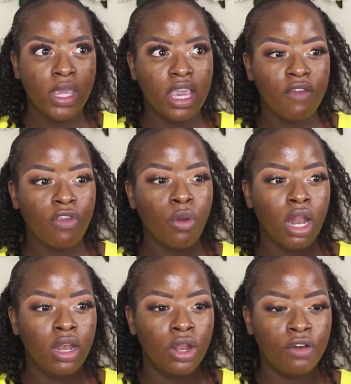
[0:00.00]
give you a
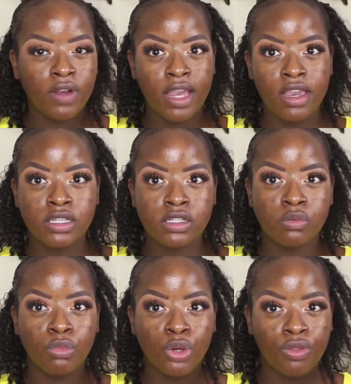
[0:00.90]
lovely
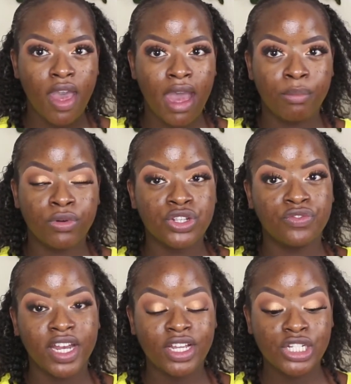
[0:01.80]
smooth airbrushed
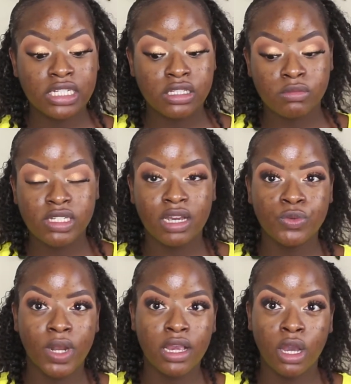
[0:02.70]
finish. And sometimes
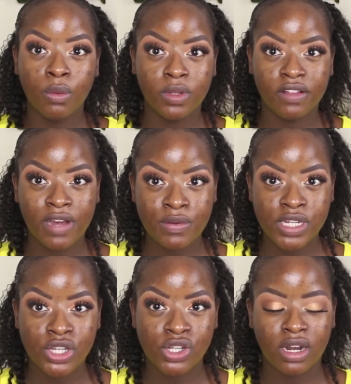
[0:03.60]
when I go in with a
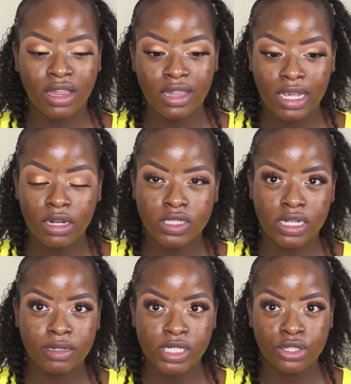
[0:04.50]
foundation and I think it looks a
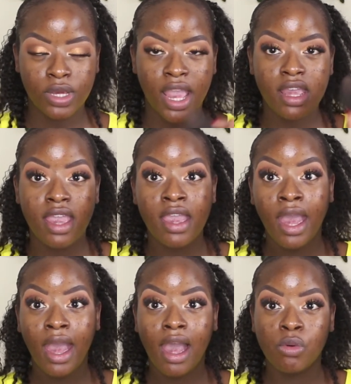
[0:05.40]
little bit too cakey,
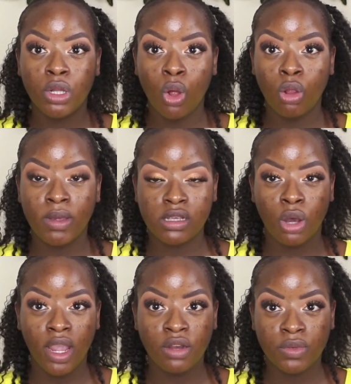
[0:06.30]
I will always
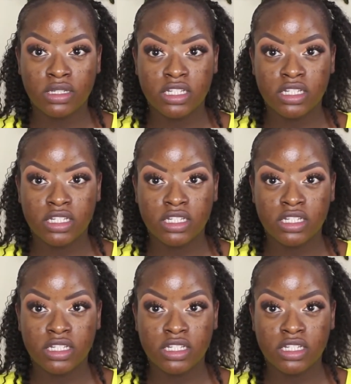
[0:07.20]
go in with a